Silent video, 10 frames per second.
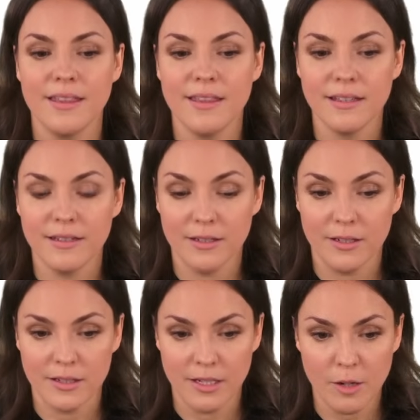
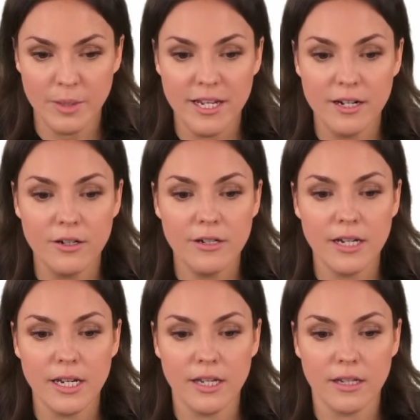The denominator
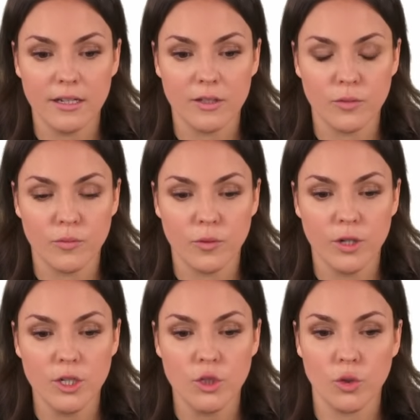is
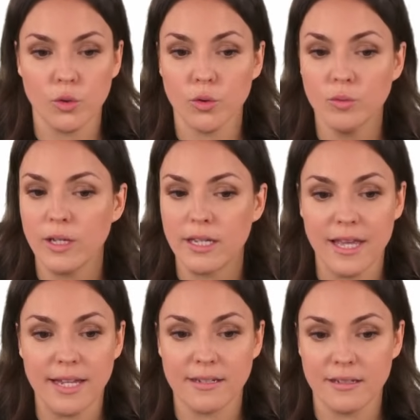42.
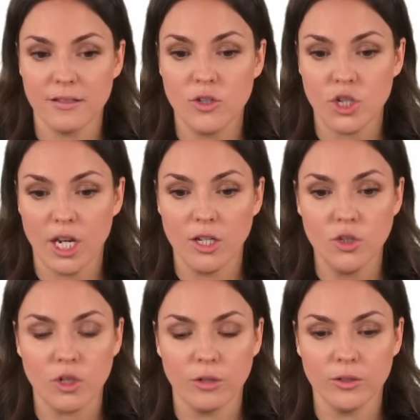That doesn't
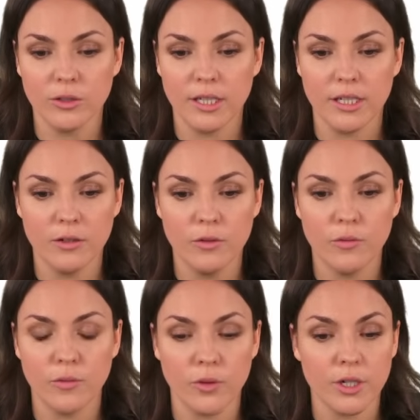change. Also here,
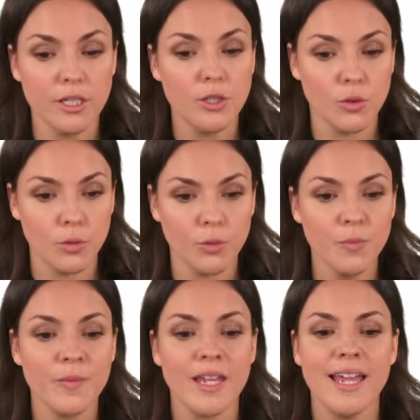
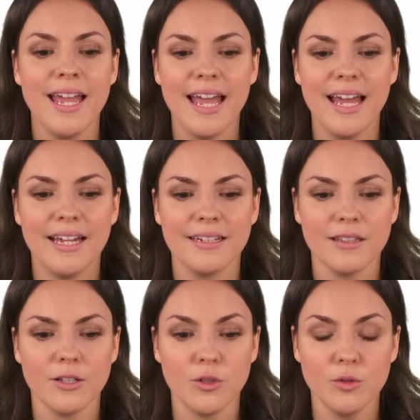42. And
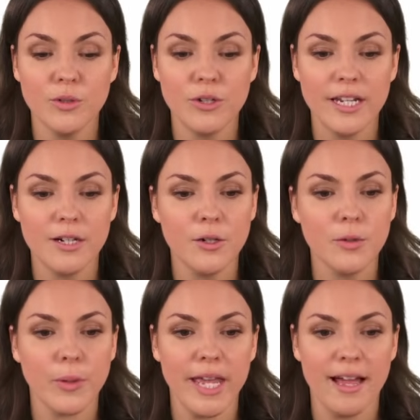in the
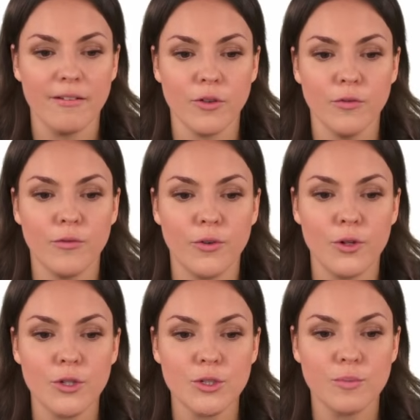numerator, we have the
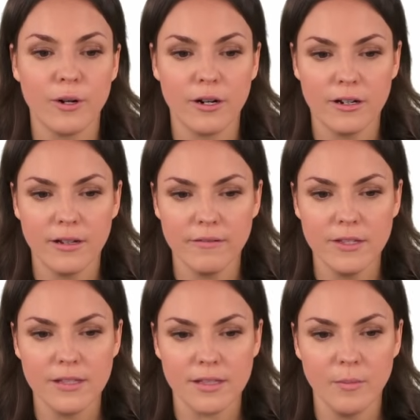first part of
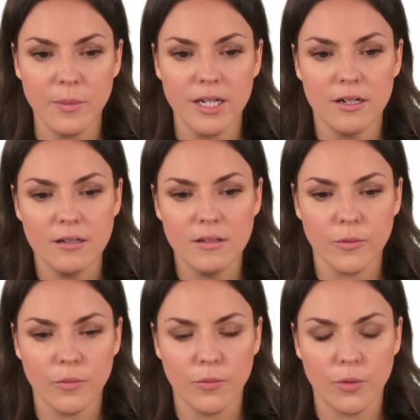the sum here,
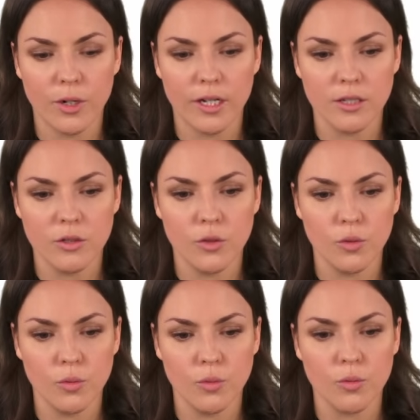the
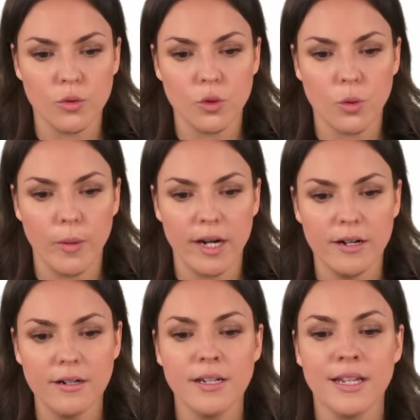42
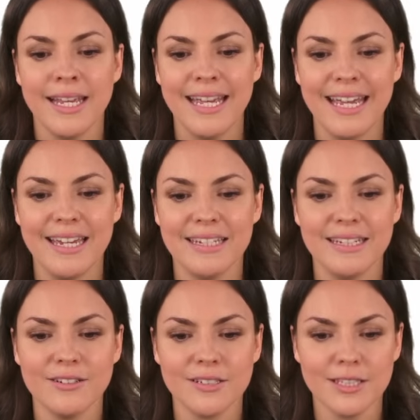squared. And
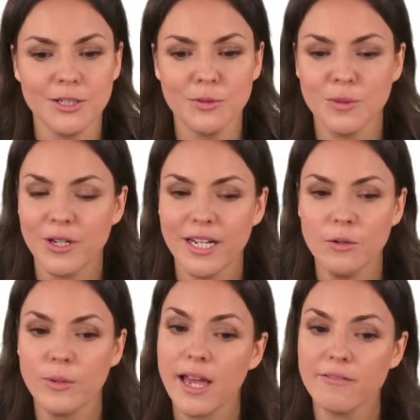here in the
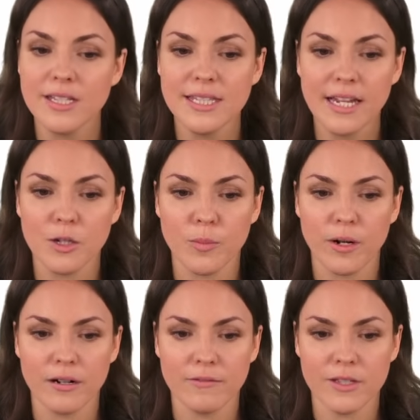numerator, we have the second
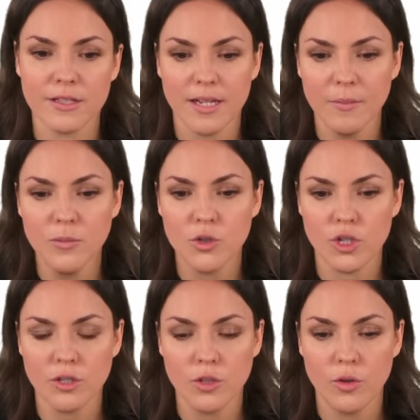part of the sum,
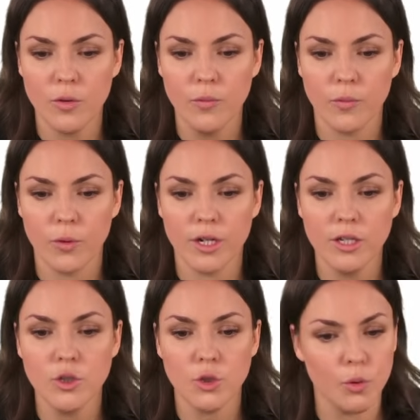just the
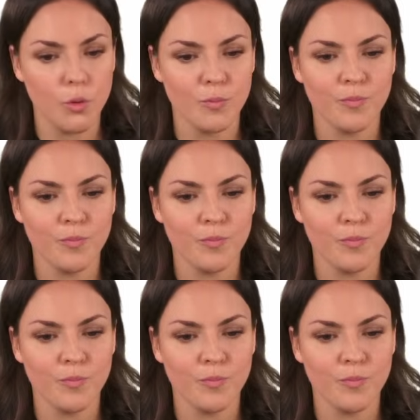42.